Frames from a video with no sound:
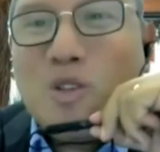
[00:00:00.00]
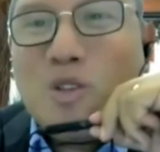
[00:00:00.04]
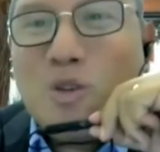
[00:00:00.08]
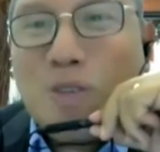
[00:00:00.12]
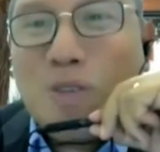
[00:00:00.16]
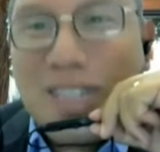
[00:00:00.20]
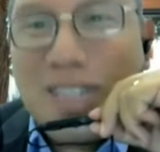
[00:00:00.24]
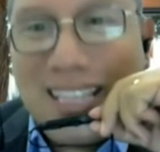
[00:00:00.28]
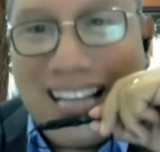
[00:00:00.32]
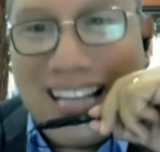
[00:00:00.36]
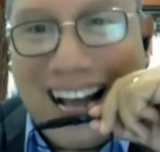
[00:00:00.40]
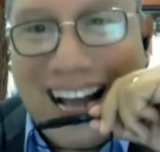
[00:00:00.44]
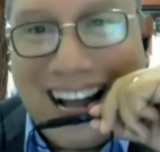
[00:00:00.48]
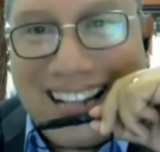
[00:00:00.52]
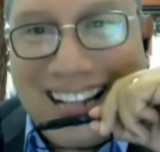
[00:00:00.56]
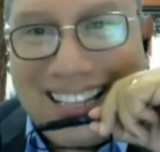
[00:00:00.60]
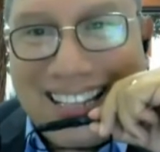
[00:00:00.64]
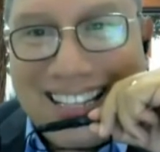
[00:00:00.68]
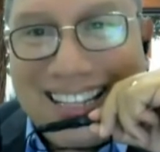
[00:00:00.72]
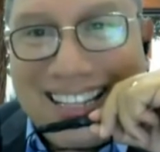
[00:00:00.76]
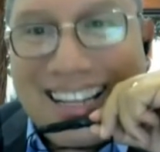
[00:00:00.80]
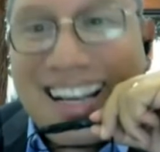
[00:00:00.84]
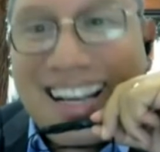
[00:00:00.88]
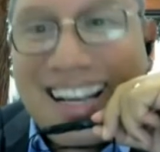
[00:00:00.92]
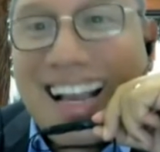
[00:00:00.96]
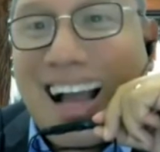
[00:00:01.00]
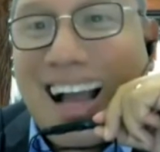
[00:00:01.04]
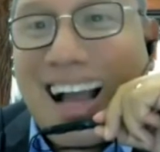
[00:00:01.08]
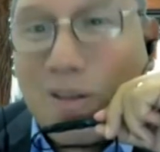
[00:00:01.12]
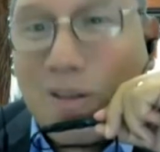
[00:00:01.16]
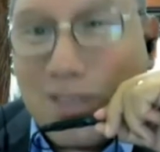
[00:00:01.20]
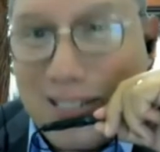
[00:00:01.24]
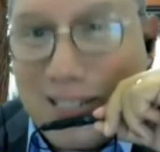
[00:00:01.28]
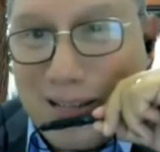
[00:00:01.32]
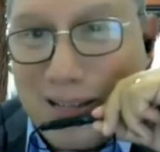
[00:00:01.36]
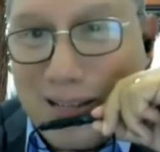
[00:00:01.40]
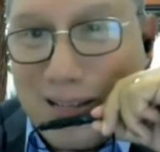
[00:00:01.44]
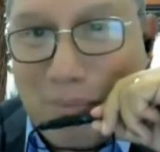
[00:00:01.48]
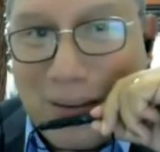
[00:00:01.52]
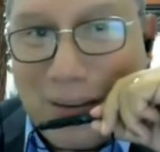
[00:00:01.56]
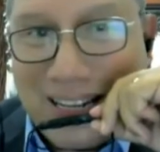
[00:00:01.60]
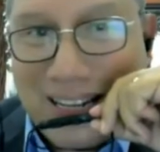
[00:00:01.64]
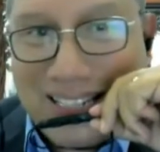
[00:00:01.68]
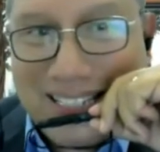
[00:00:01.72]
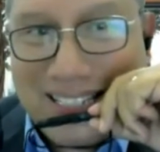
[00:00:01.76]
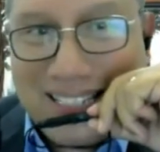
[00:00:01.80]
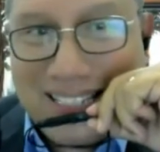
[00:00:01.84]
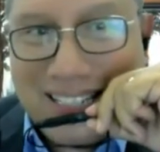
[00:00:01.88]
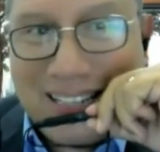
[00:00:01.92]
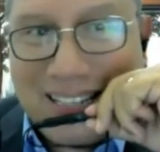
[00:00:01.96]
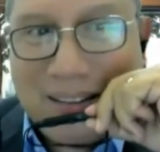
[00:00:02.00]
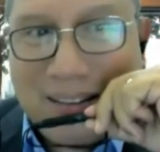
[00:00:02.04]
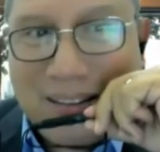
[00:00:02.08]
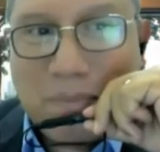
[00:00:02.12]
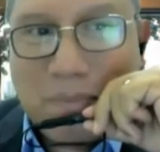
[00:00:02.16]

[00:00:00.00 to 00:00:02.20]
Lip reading: to the other counterparty.